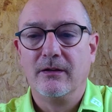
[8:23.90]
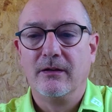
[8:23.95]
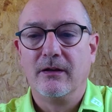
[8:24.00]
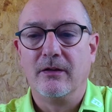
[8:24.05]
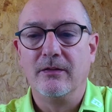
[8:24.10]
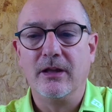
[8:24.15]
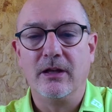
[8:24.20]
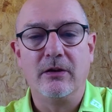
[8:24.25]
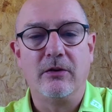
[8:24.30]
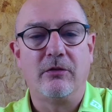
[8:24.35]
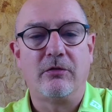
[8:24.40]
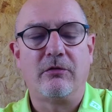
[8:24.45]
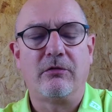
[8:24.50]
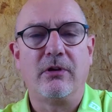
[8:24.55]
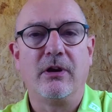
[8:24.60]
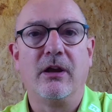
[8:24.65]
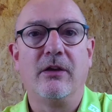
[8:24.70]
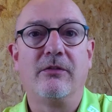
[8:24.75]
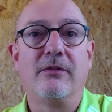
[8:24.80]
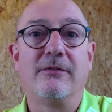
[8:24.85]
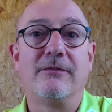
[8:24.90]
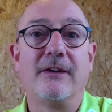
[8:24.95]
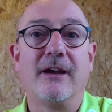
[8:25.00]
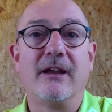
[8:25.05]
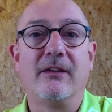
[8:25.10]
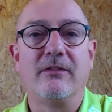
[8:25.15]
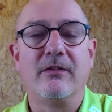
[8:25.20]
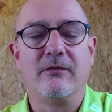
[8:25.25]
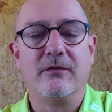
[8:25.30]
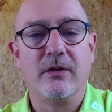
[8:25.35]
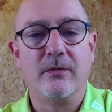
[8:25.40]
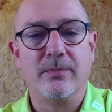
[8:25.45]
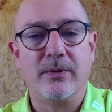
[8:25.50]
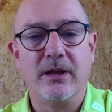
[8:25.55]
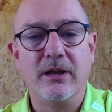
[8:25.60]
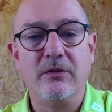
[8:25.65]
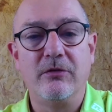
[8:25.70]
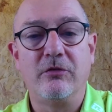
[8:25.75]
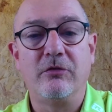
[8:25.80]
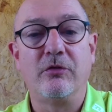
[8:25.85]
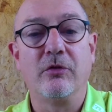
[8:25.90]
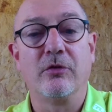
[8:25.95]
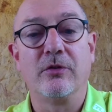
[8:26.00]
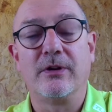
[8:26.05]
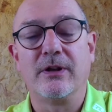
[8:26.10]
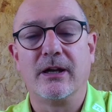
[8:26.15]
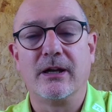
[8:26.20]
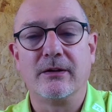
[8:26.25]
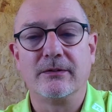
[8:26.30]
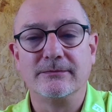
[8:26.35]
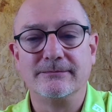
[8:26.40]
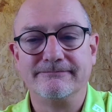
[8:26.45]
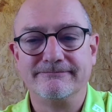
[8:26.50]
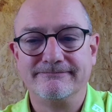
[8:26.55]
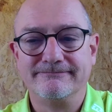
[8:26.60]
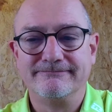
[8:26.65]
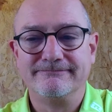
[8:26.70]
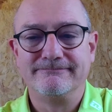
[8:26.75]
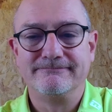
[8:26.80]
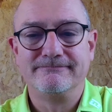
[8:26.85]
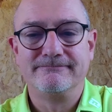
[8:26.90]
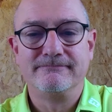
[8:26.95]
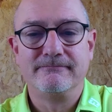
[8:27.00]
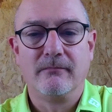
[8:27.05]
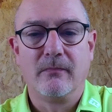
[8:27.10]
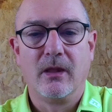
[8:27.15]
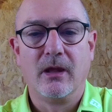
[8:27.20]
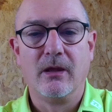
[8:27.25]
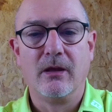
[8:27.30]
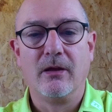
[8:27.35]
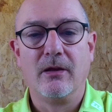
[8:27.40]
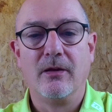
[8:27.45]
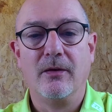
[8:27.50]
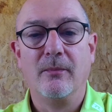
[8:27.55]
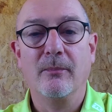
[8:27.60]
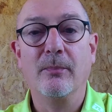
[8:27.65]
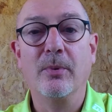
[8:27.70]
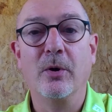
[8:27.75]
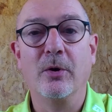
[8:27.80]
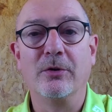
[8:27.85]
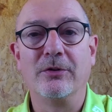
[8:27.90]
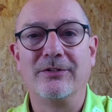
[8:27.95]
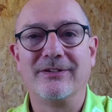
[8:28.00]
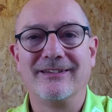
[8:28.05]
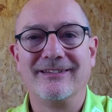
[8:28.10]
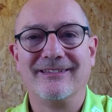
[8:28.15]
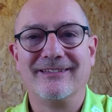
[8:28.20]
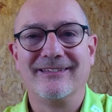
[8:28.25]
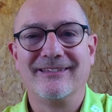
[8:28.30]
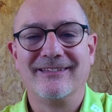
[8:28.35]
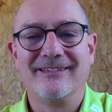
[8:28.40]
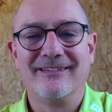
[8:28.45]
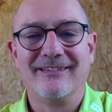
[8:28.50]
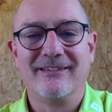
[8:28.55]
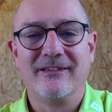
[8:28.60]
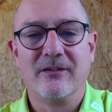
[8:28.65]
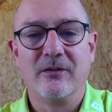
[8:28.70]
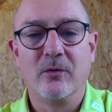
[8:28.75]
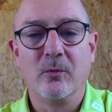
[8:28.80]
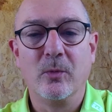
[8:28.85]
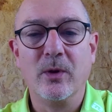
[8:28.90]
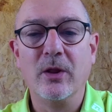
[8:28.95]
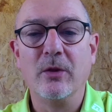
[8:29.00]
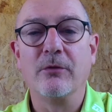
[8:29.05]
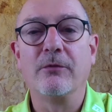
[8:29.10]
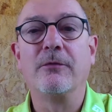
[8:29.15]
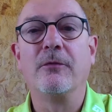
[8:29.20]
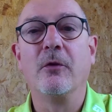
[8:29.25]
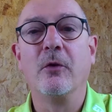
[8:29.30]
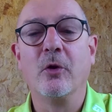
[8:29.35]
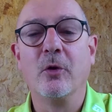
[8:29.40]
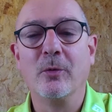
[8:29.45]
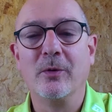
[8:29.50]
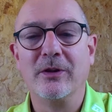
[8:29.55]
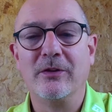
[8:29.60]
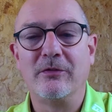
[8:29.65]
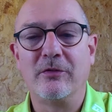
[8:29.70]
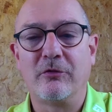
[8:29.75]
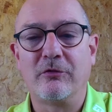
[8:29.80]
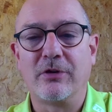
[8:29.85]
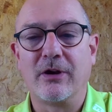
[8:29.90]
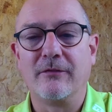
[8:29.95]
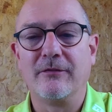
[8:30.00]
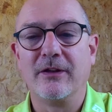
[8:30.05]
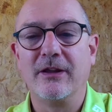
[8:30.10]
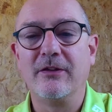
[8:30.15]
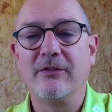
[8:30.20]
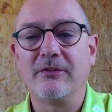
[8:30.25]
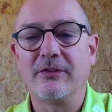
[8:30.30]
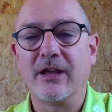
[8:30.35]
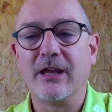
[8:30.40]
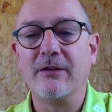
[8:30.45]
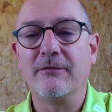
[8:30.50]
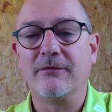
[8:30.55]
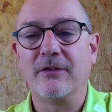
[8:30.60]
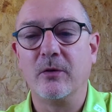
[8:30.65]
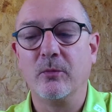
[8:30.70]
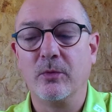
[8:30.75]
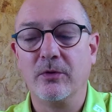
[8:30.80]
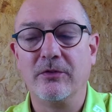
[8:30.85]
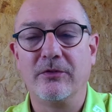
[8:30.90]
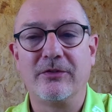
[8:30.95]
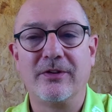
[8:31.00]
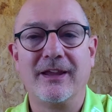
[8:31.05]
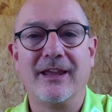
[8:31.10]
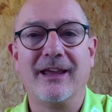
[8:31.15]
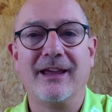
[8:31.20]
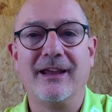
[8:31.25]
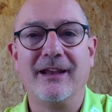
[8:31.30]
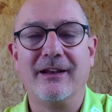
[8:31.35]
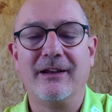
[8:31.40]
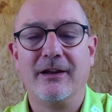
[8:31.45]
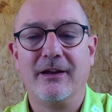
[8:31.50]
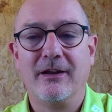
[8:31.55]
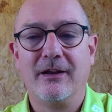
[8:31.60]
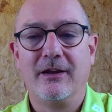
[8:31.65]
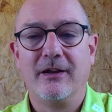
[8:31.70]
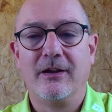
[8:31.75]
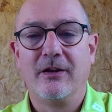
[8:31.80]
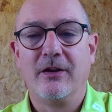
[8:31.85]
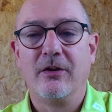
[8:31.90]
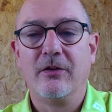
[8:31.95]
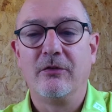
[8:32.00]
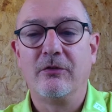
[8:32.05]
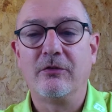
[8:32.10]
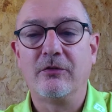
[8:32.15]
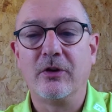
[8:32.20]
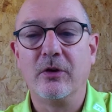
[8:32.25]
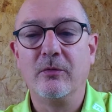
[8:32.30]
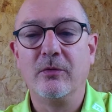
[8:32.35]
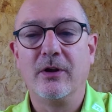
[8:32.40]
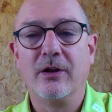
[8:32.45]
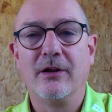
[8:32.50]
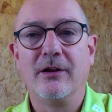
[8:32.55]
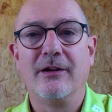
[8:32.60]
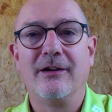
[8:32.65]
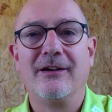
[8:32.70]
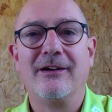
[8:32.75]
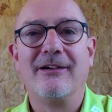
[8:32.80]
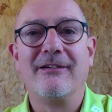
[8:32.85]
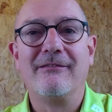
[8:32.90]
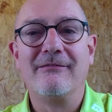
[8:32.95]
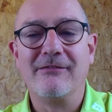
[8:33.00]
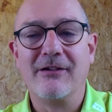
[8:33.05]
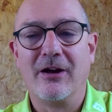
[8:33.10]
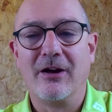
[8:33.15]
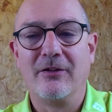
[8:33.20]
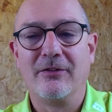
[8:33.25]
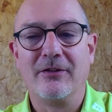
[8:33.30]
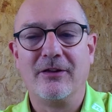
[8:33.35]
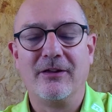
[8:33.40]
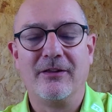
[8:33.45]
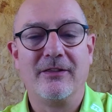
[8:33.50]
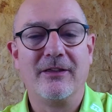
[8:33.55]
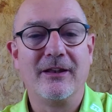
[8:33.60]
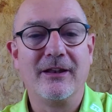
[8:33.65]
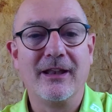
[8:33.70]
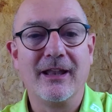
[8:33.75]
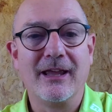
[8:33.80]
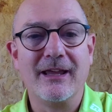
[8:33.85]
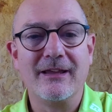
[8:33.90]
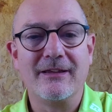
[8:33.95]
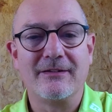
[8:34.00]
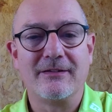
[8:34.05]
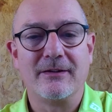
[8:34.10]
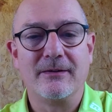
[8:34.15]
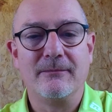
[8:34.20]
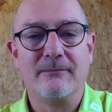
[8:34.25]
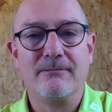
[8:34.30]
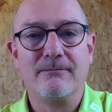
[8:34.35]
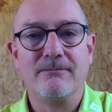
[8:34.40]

and the industry has effectively been shut down. But we look forward to travelling safely once again, sooner rather than later.